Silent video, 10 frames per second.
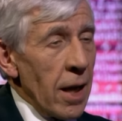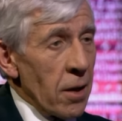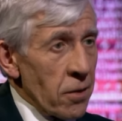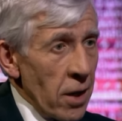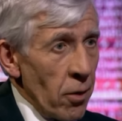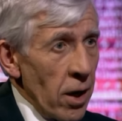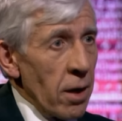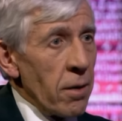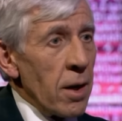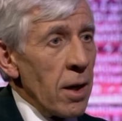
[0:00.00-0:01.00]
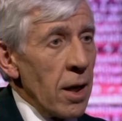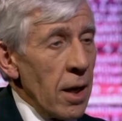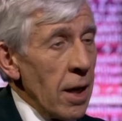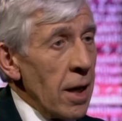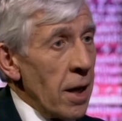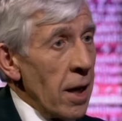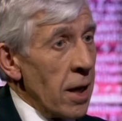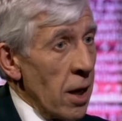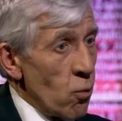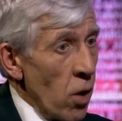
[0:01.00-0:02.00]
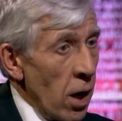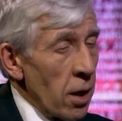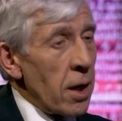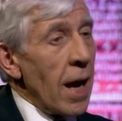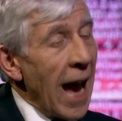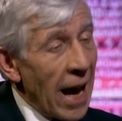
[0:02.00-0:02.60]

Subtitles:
in Syria, in Iraq,